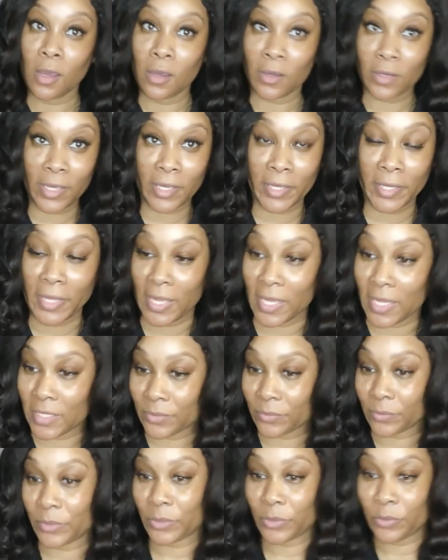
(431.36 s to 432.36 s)
Okay
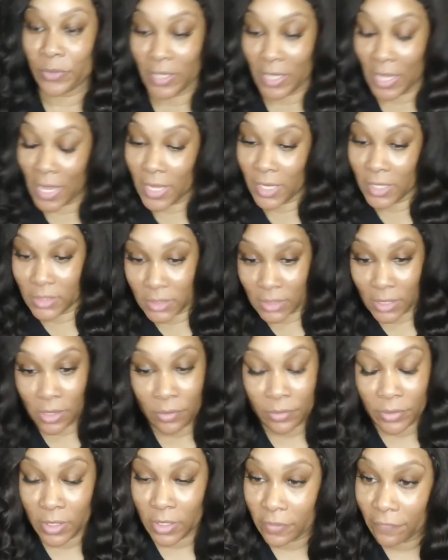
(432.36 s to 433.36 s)
guys, real quick I had to
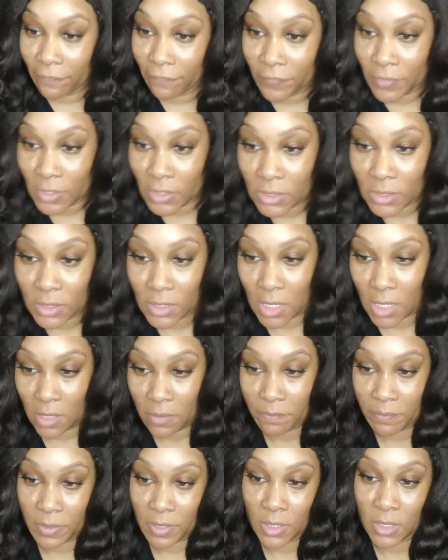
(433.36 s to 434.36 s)
go in and fix
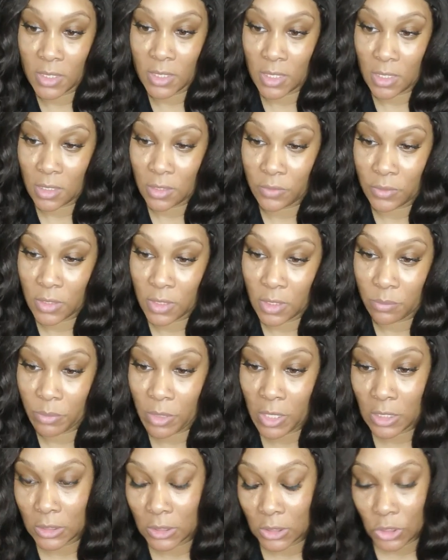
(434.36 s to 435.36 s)
that but yeah the
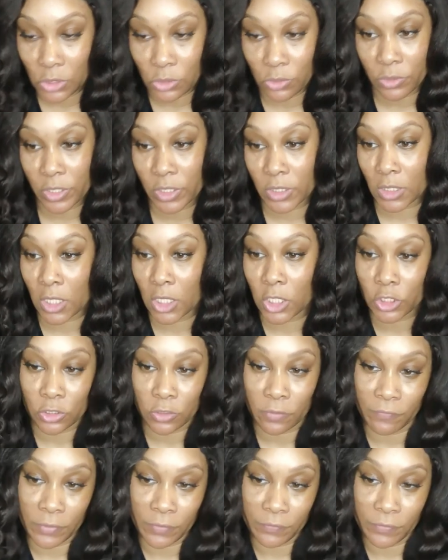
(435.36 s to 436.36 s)
personal is
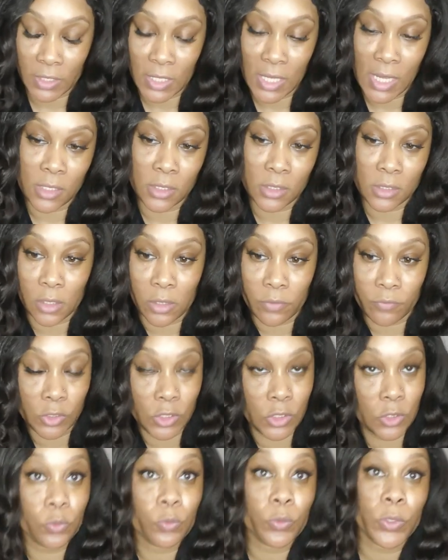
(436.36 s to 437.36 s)
$150 every
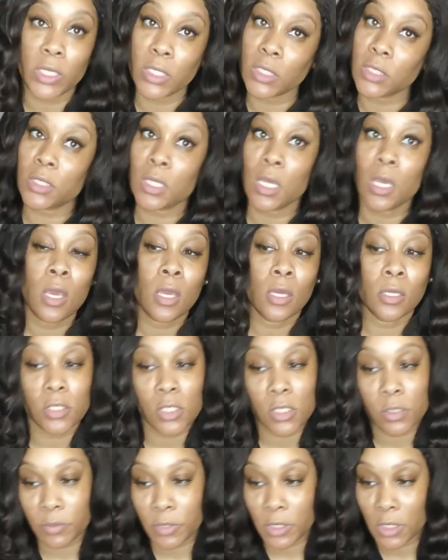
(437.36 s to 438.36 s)
two weeks
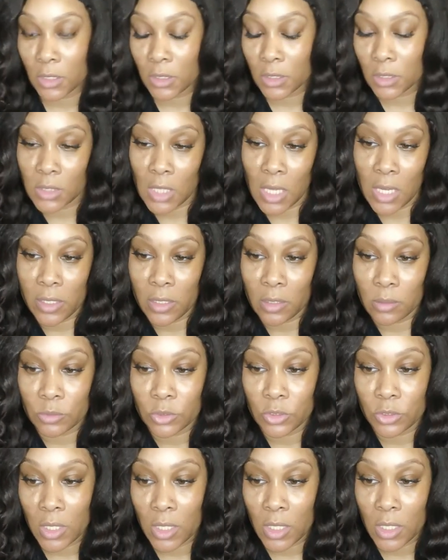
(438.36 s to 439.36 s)
just because I am
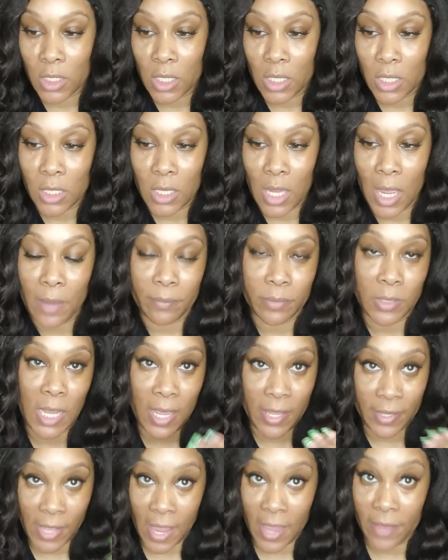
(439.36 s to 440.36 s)
trying I'm
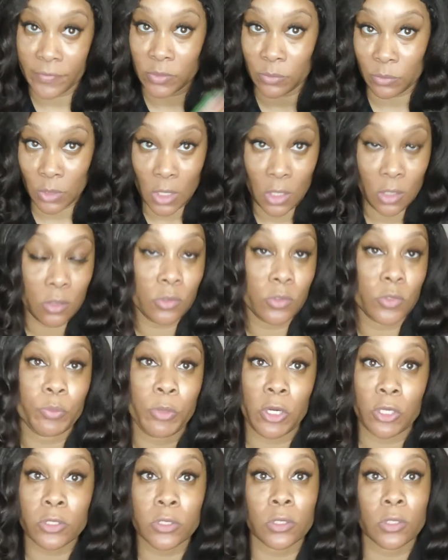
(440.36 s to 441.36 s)
got I have some goals,
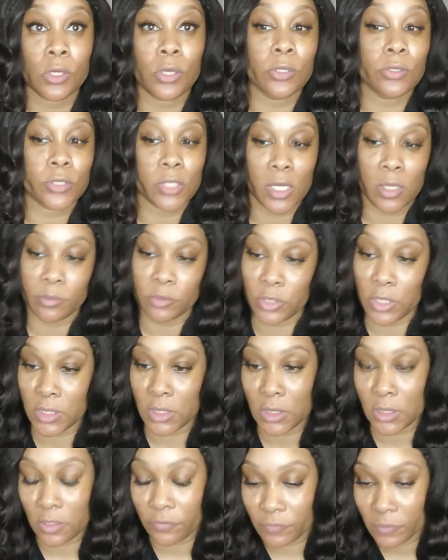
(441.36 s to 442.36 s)
personal goals that I'm trying
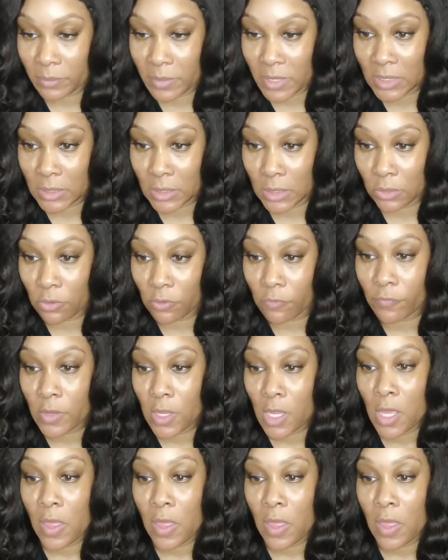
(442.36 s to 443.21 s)
to set for myself